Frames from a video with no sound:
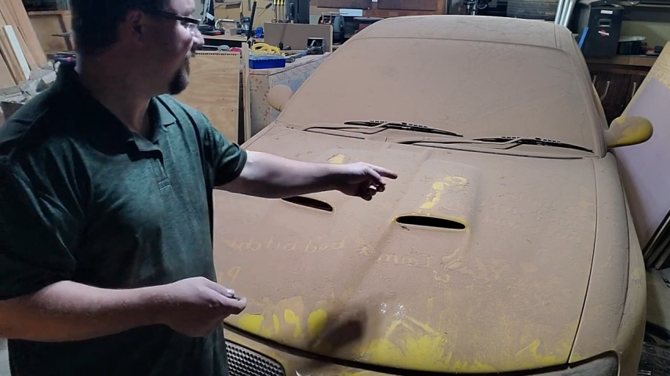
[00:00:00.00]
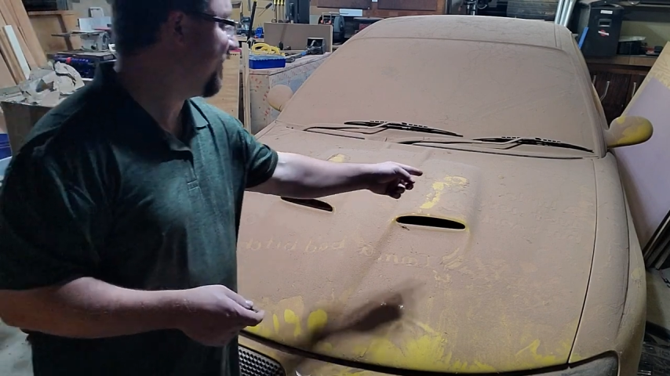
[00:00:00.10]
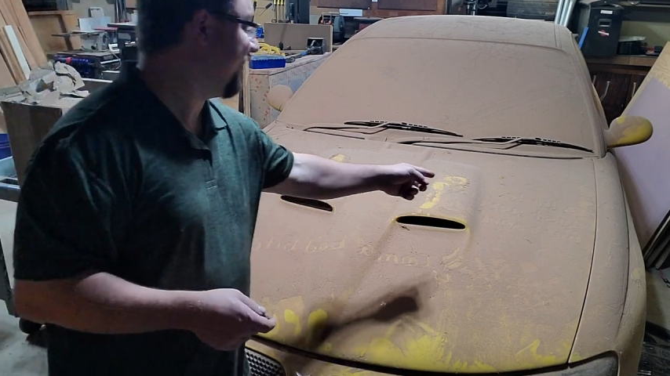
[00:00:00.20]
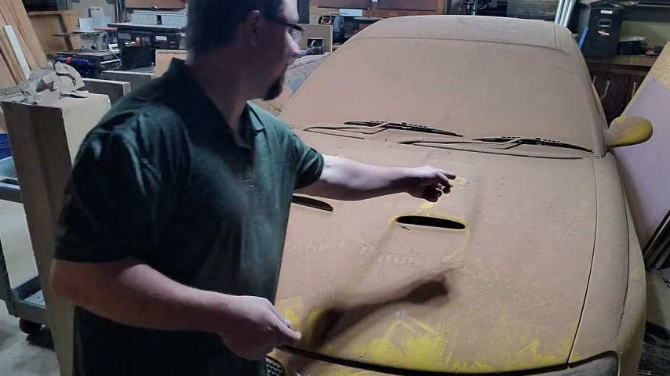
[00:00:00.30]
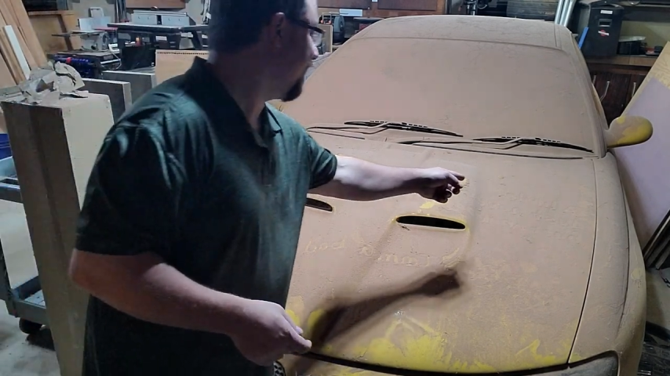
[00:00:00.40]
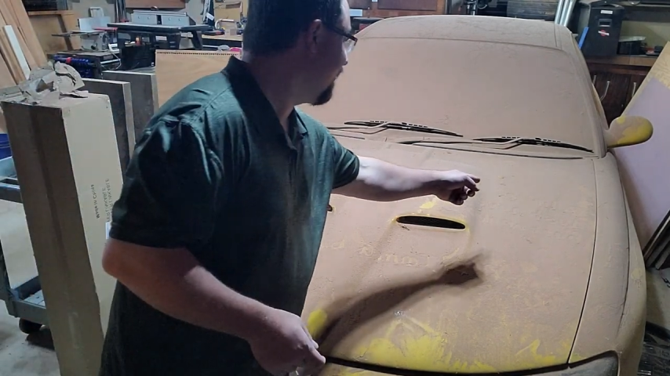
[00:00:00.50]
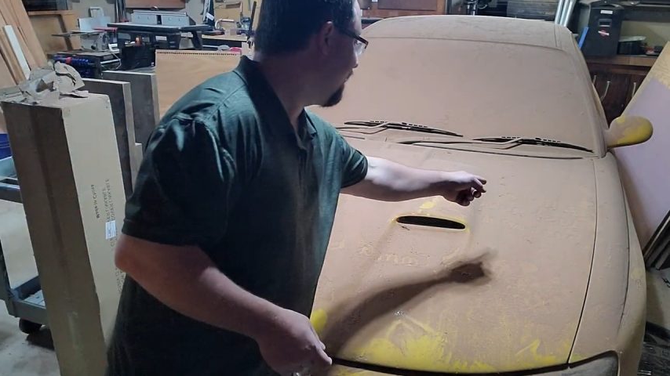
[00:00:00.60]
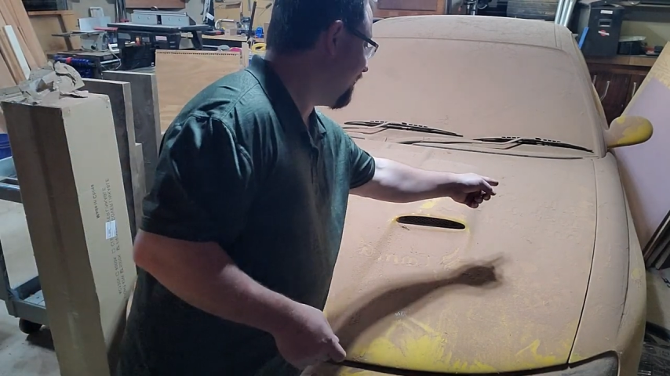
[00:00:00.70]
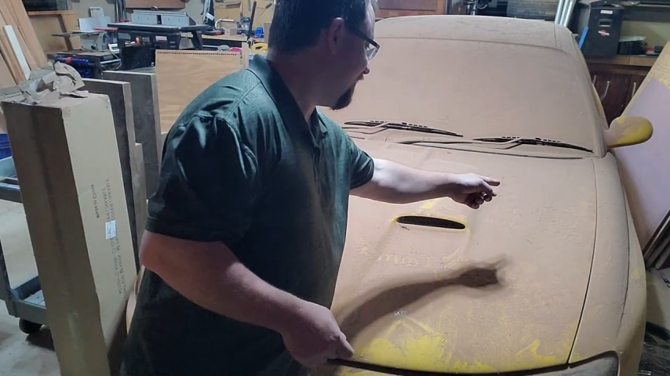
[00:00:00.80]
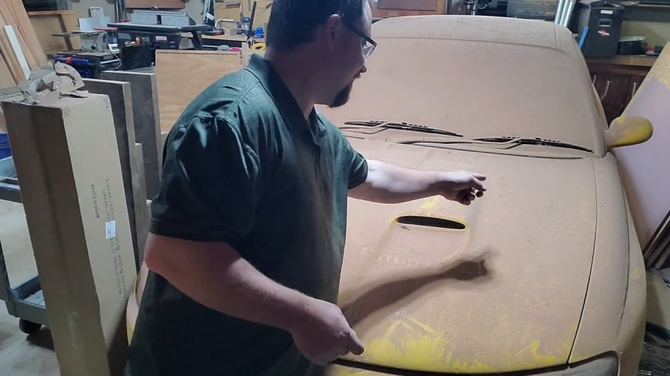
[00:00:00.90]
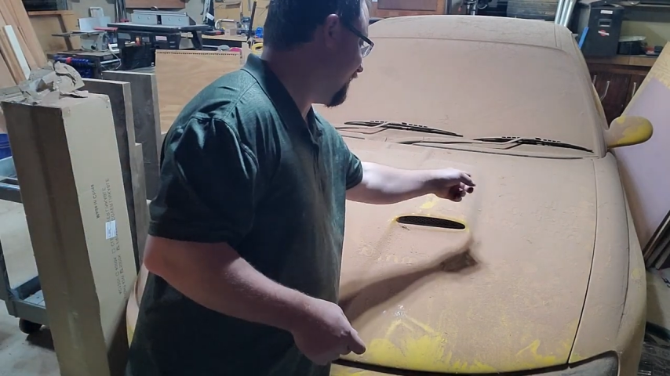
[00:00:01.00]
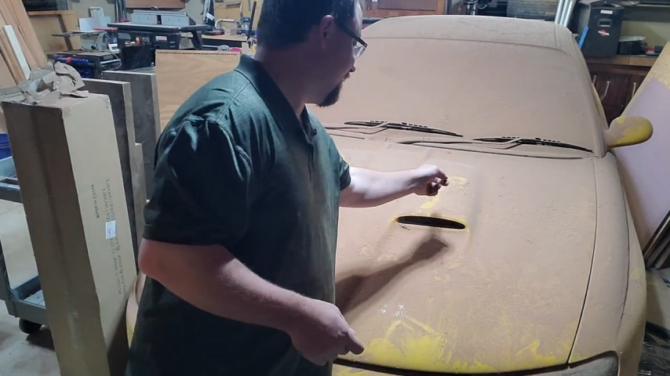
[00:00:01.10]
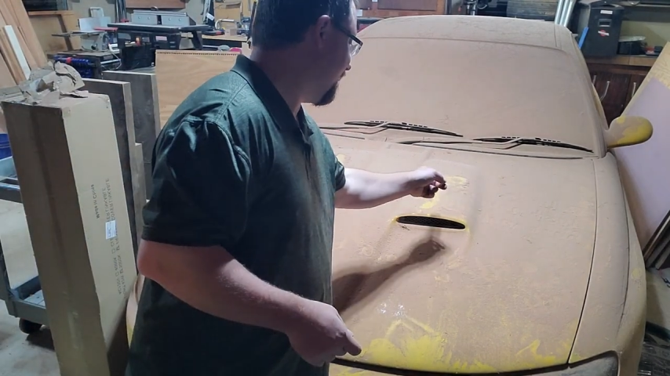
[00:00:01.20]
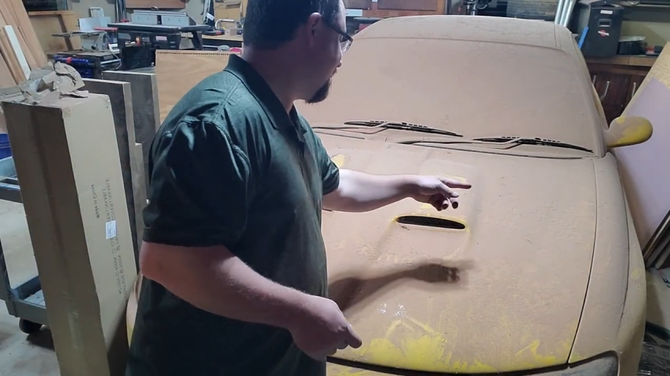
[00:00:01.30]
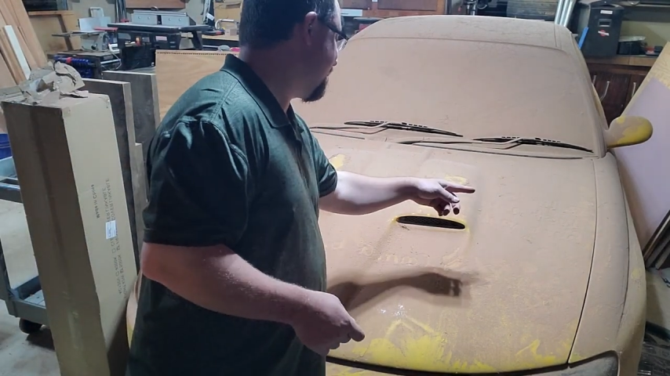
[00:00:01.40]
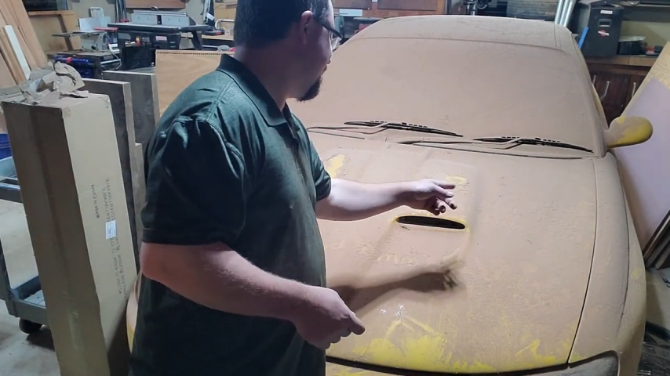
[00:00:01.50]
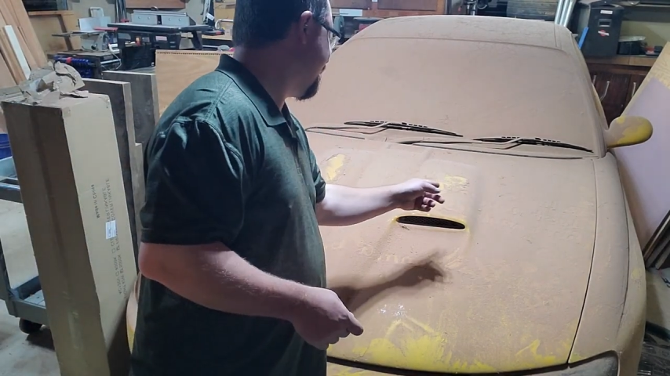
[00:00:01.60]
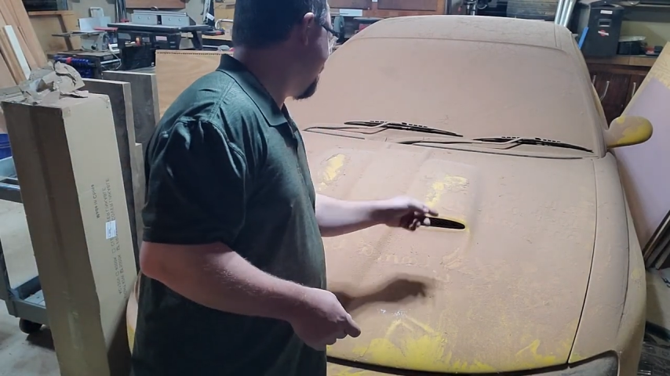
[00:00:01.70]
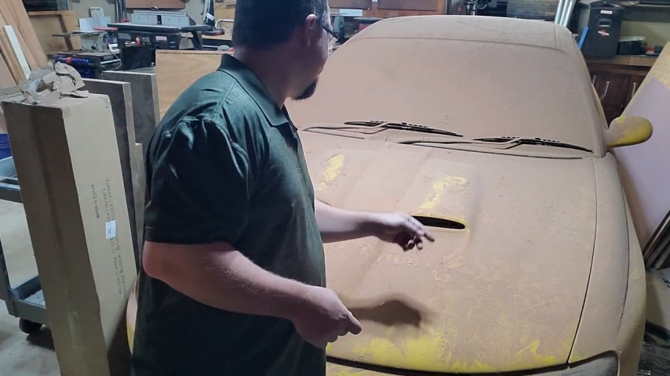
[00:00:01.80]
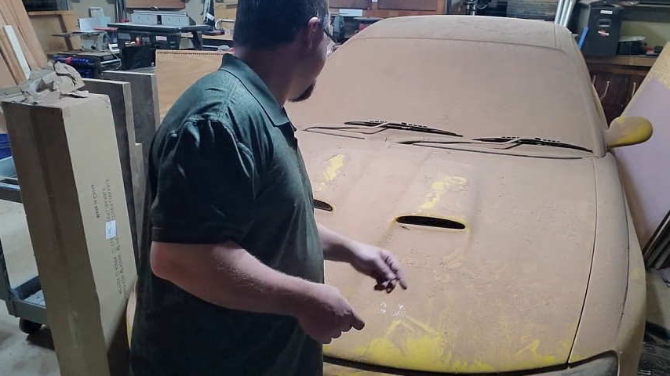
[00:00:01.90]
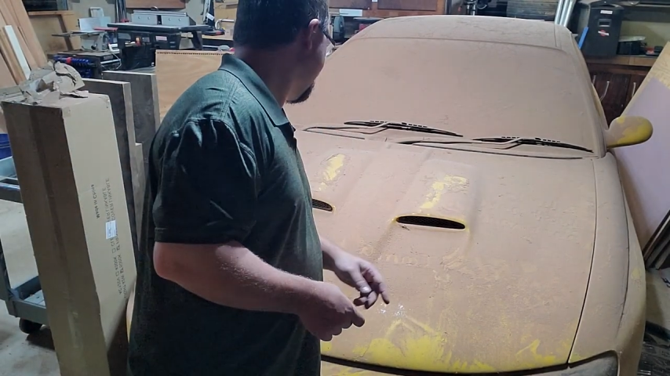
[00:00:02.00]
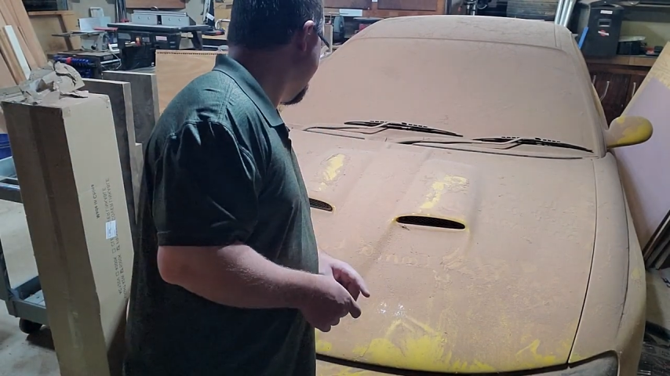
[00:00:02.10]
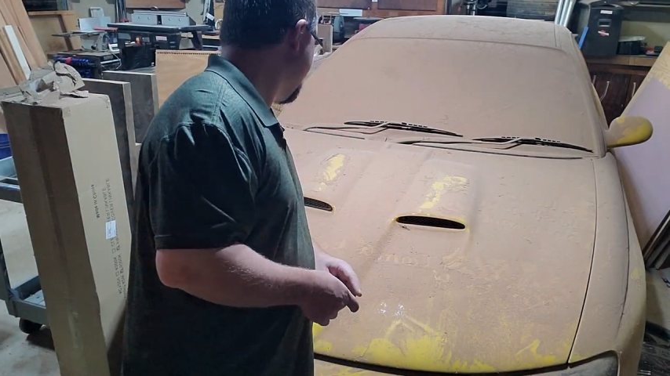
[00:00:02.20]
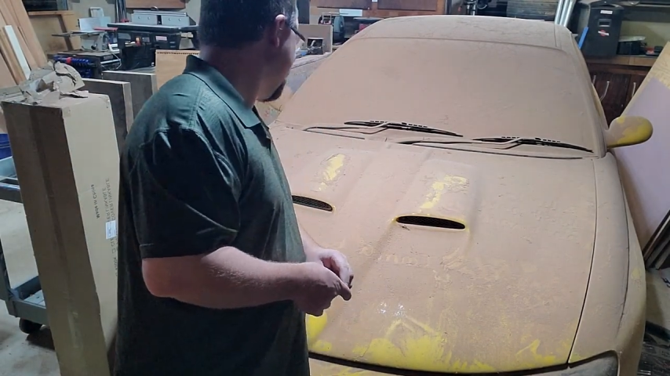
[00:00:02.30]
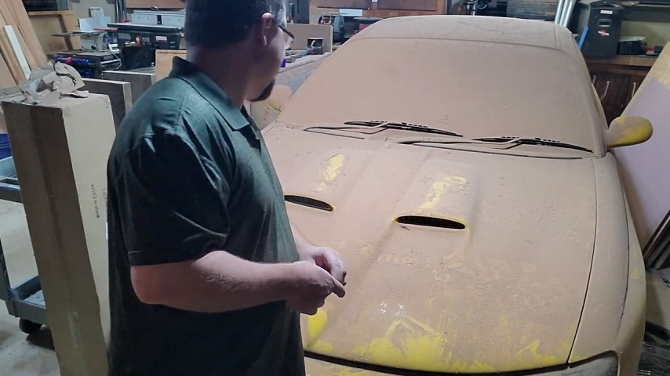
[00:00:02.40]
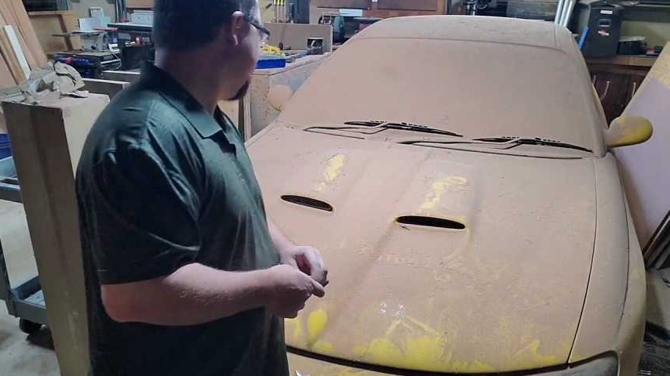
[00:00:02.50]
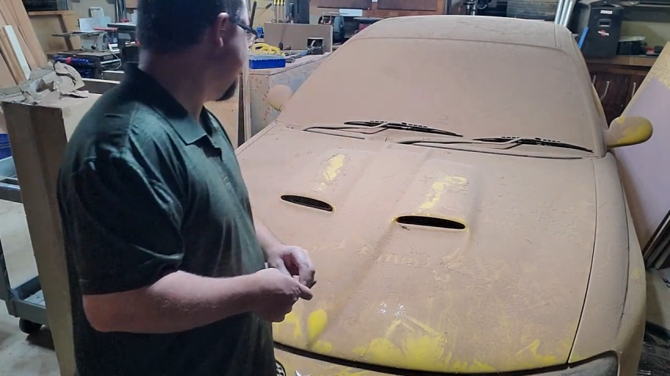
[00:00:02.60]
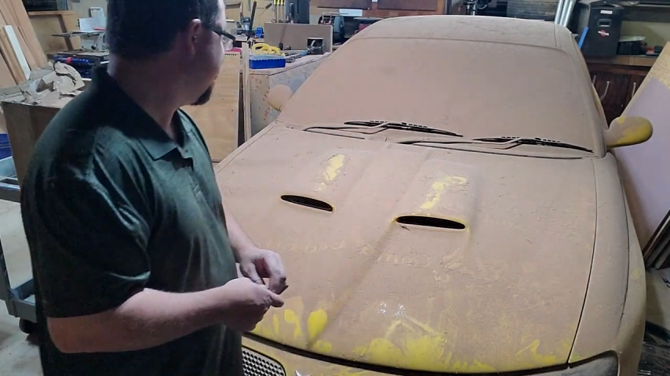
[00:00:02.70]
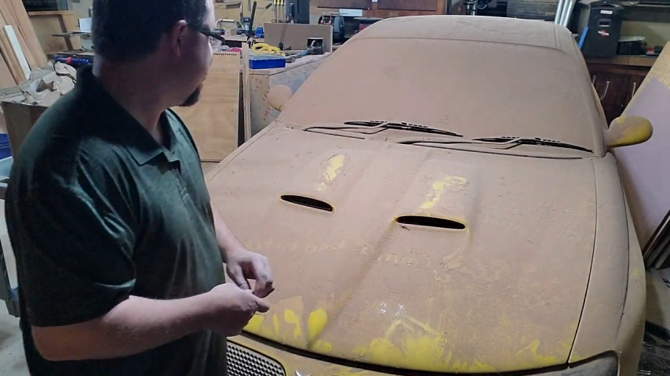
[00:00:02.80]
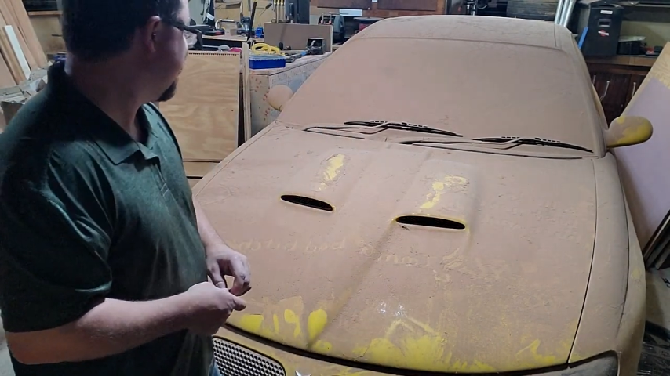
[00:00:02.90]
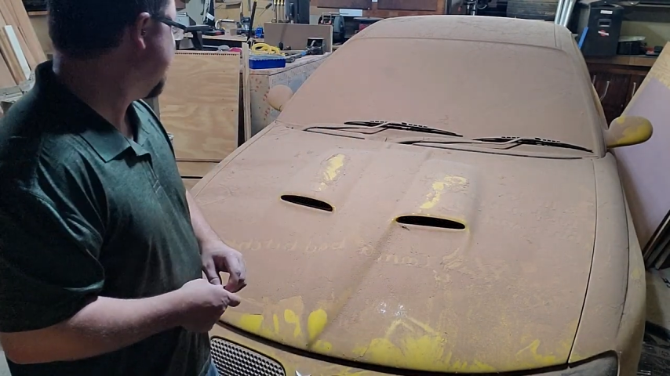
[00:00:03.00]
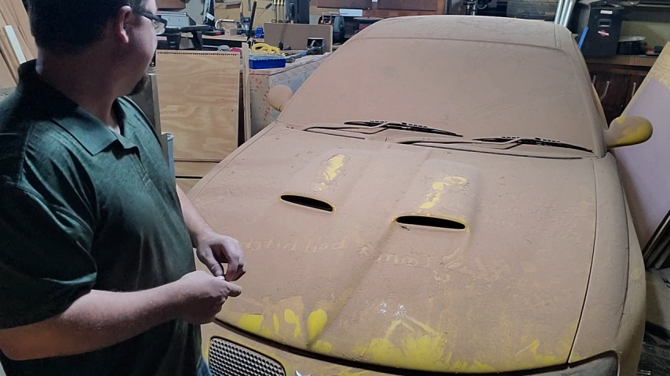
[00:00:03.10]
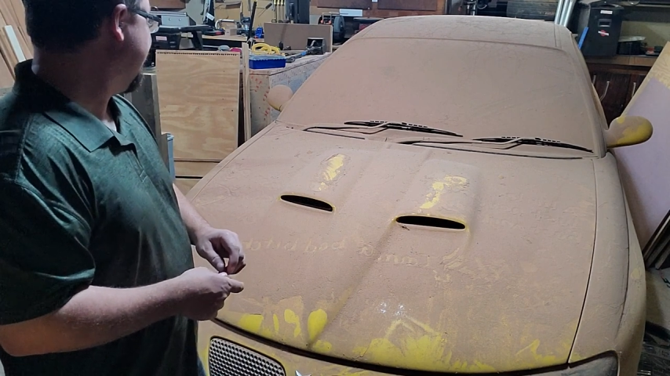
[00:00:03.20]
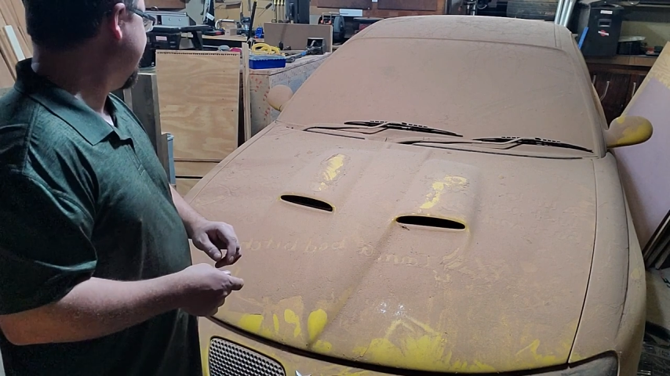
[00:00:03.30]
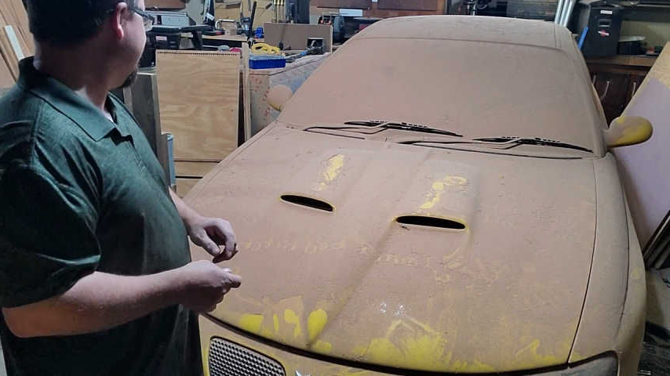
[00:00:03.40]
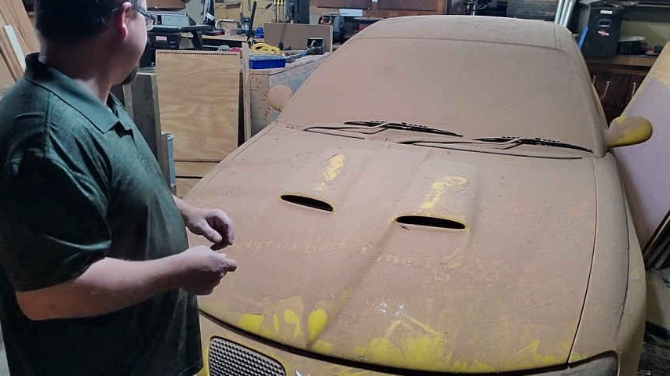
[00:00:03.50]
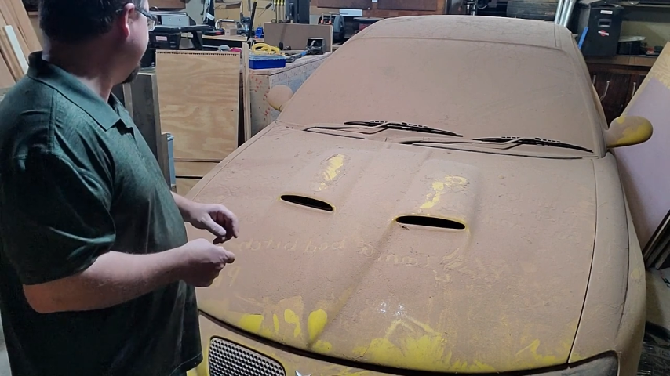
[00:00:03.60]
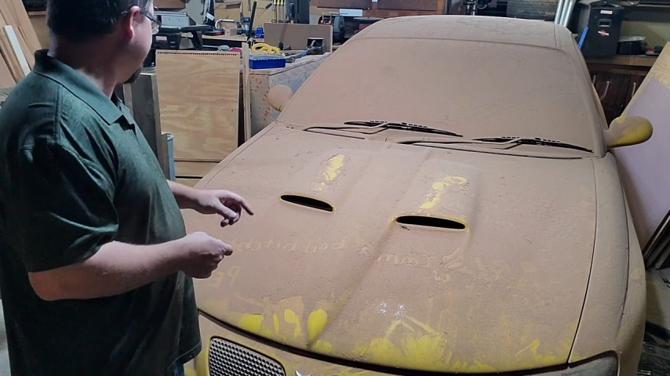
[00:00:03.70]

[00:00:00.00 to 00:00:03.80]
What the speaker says: Nobody's mouth can be seen.